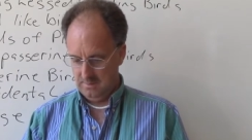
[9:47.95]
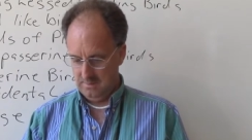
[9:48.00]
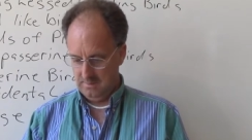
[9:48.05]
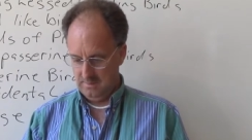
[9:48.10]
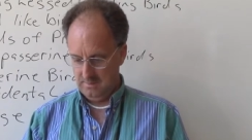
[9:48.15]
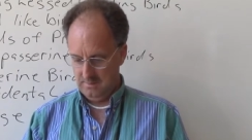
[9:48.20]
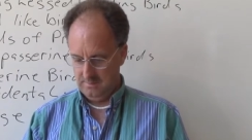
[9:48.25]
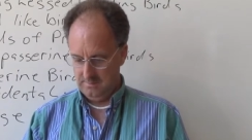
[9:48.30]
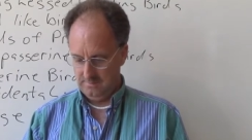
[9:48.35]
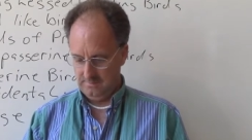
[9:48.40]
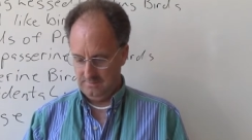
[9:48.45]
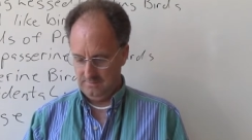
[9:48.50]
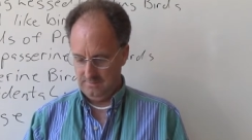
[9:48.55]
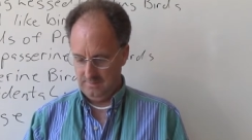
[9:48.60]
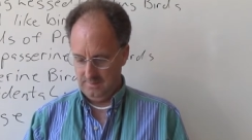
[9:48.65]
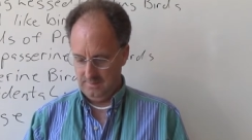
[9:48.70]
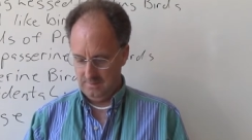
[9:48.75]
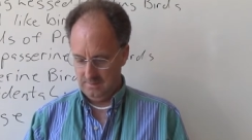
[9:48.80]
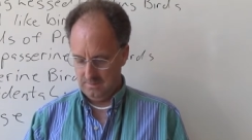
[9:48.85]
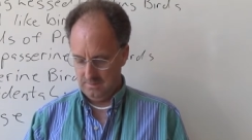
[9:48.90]
Here's your
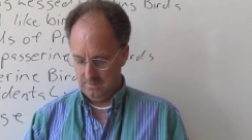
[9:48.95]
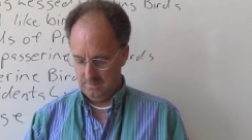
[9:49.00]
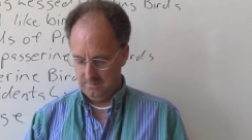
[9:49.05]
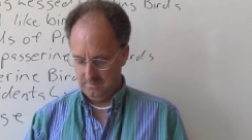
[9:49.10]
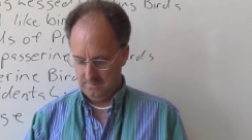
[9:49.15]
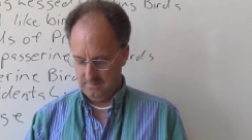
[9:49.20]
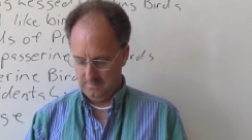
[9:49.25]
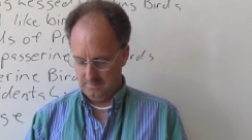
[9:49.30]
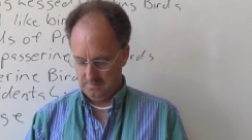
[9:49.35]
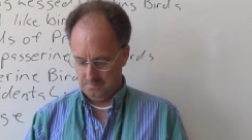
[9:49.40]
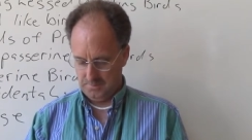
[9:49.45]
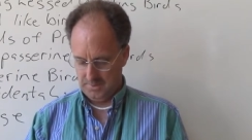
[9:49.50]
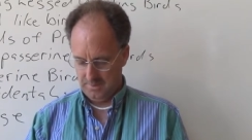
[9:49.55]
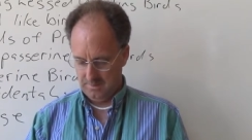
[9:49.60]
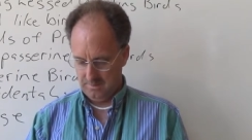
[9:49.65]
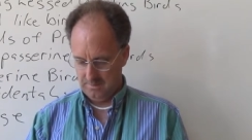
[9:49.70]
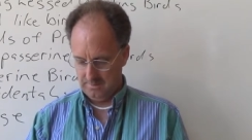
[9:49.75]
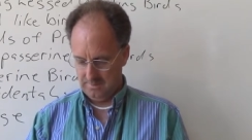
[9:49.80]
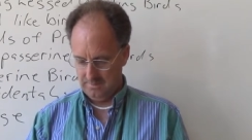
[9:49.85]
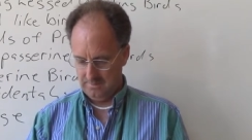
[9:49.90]
seagulls, here's the
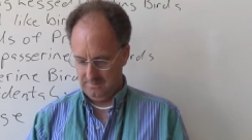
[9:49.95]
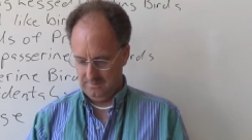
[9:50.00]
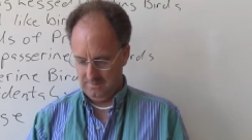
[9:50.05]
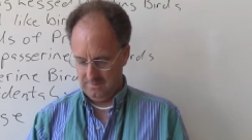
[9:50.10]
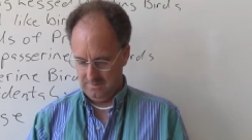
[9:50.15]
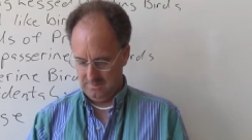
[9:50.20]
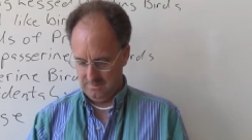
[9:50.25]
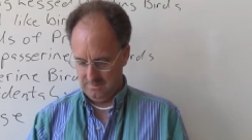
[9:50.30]
pelicans.